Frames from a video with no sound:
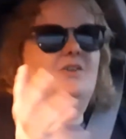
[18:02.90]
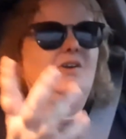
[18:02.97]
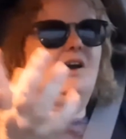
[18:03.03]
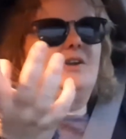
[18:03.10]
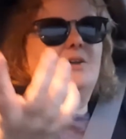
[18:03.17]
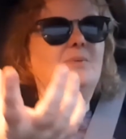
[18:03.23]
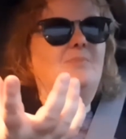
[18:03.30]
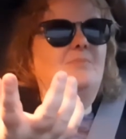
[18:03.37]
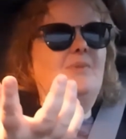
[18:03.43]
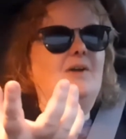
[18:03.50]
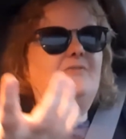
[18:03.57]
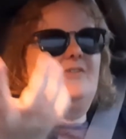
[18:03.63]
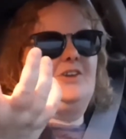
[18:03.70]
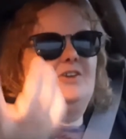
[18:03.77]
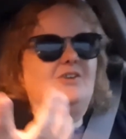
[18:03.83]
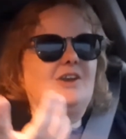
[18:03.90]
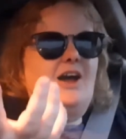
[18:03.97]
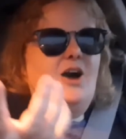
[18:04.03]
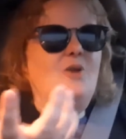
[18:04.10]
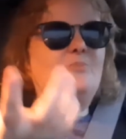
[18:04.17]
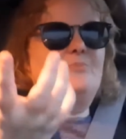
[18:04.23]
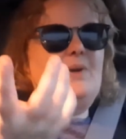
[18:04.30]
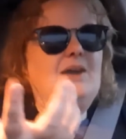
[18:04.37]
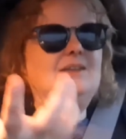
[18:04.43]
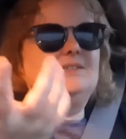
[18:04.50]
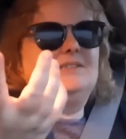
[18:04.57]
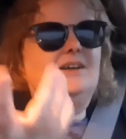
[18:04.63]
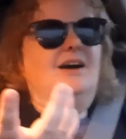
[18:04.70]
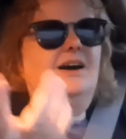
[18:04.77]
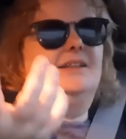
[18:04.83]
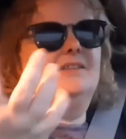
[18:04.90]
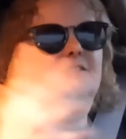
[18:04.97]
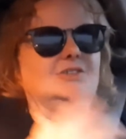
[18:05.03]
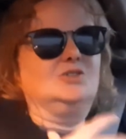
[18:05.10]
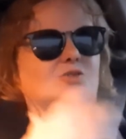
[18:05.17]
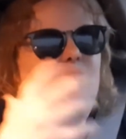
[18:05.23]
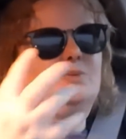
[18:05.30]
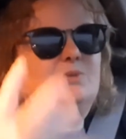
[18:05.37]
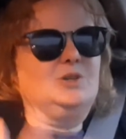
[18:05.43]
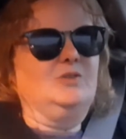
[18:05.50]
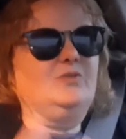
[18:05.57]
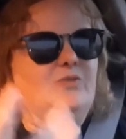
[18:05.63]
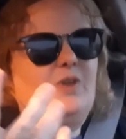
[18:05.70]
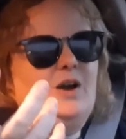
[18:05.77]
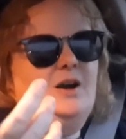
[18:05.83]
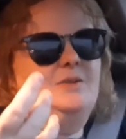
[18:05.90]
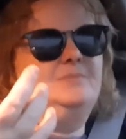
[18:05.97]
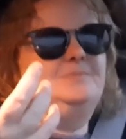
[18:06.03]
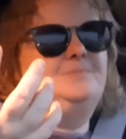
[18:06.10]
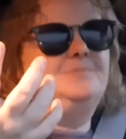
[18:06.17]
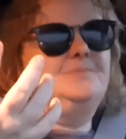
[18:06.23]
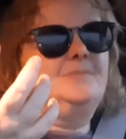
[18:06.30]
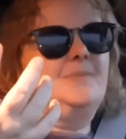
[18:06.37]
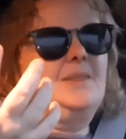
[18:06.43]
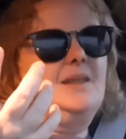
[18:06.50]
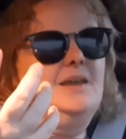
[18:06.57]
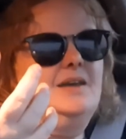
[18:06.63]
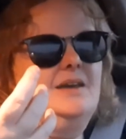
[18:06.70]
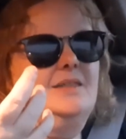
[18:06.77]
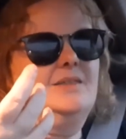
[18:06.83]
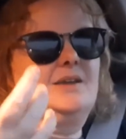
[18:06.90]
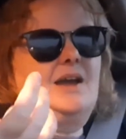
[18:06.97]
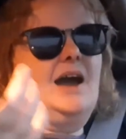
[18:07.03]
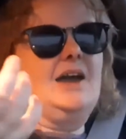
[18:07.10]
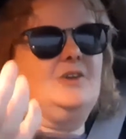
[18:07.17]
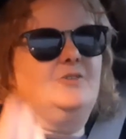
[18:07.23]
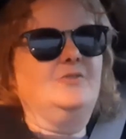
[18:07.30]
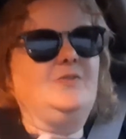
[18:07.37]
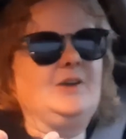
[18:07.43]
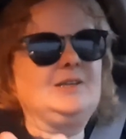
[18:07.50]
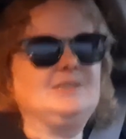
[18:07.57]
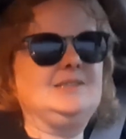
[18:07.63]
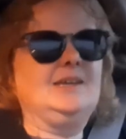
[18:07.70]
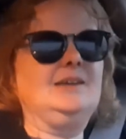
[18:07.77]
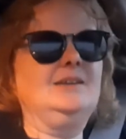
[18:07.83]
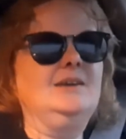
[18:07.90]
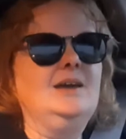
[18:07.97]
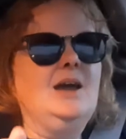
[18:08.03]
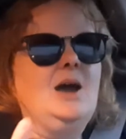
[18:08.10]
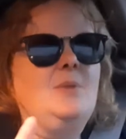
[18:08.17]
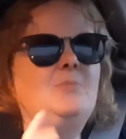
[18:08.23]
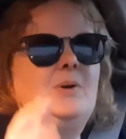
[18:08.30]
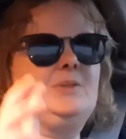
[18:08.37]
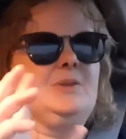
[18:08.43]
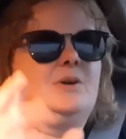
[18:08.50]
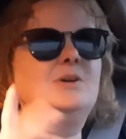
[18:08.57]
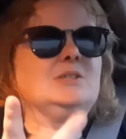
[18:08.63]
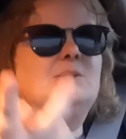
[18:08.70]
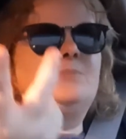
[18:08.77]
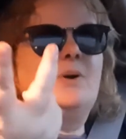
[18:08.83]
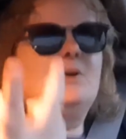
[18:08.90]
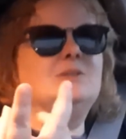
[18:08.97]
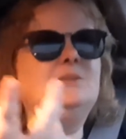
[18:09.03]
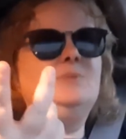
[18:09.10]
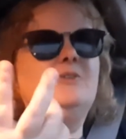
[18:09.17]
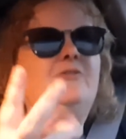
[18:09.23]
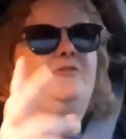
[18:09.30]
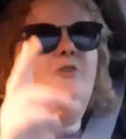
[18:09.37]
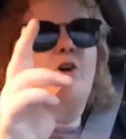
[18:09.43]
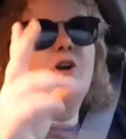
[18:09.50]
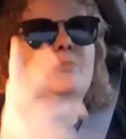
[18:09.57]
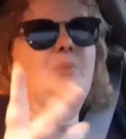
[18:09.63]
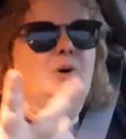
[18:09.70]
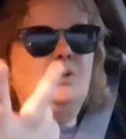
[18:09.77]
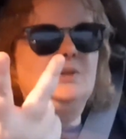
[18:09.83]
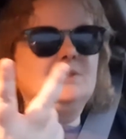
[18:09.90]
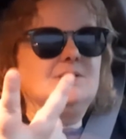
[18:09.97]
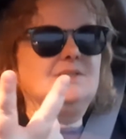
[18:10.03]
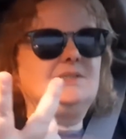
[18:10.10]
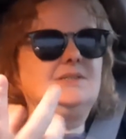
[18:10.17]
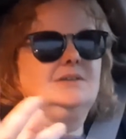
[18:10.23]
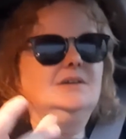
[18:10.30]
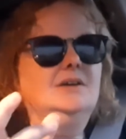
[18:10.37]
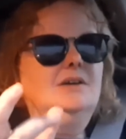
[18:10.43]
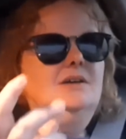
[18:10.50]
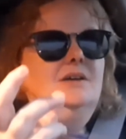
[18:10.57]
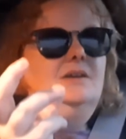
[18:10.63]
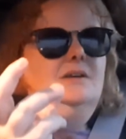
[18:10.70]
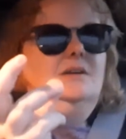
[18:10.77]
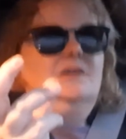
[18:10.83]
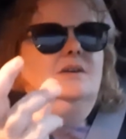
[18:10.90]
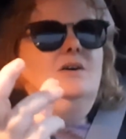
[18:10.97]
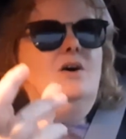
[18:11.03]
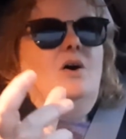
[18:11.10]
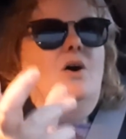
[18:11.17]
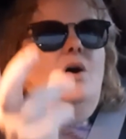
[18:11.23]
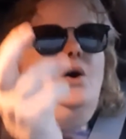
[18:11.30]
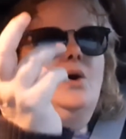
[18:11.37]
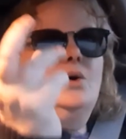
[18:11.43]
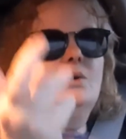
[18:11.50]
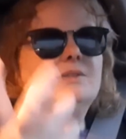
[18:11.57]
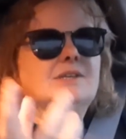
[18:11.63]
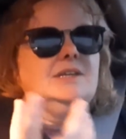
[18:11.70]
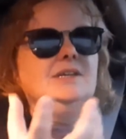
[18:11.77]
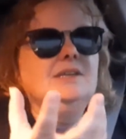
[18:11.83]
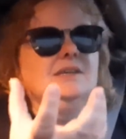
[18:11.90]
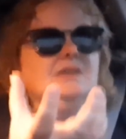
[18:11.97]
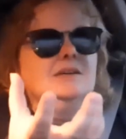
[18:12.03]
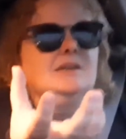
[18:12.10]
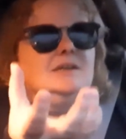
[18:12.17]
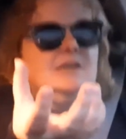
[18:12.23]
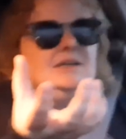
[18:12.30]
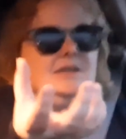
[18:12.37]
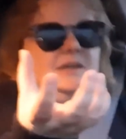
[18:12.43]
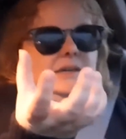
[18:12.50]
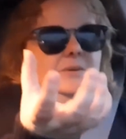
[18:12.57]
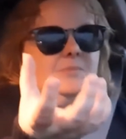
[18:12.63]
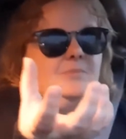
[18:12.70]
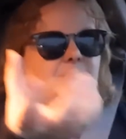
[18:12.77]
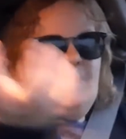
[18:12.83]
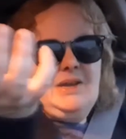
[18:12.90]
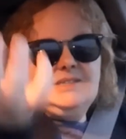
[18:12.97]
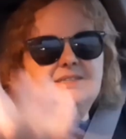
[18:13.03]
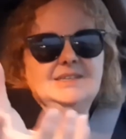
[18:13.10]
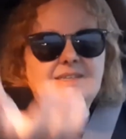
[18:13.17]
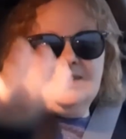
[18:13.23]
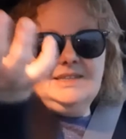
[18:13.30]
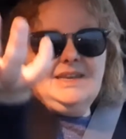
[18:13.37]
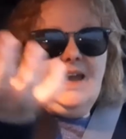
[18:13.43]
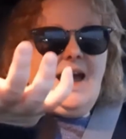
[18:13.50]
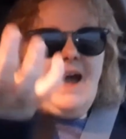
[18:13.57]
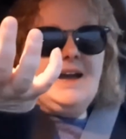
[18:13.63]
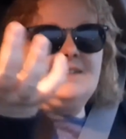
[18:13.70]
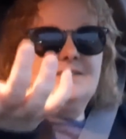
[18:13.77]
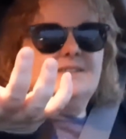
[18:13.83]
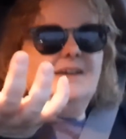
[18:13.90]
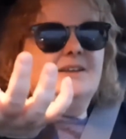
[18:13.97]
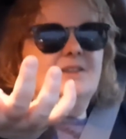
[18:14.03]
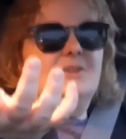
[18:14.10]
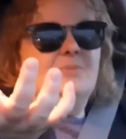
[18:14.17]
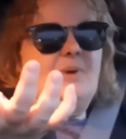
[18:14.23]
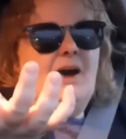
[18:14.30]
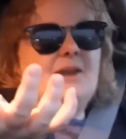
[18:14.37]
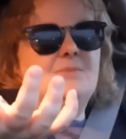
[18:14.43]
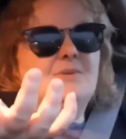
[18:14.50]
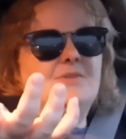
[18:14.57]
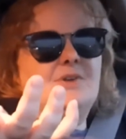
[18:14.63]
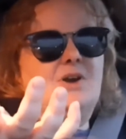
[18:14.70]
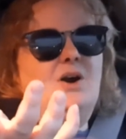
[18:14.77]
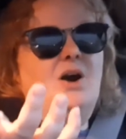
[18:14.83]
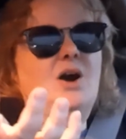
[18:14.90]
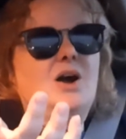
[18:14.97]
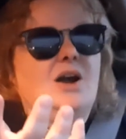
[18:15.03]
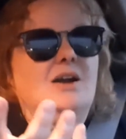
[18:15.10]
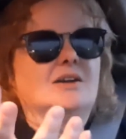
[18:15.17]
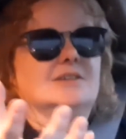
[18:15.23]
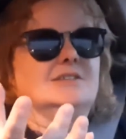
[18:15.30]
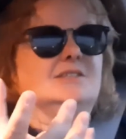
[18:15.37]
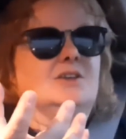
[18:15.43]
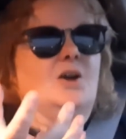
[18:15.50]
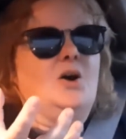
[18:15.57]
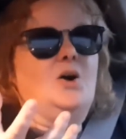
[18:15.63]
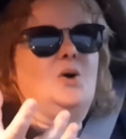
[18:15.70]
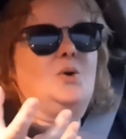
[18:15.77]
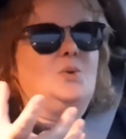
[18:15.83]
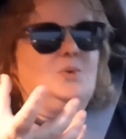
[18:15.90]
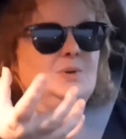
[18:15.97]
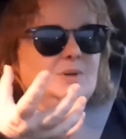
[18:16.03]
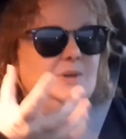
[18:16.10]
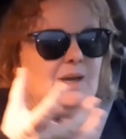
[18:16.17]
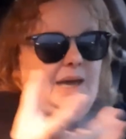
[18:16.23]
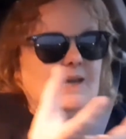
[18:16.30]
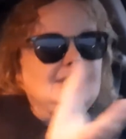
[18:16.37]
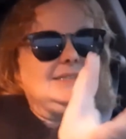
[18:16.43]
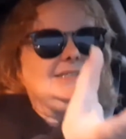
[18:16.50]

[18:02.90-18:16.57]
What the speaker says: it out based on the description from the guy who fixed it. But there are supposed to be 4 bolts holding basically the axle onto the bottom of the car, so it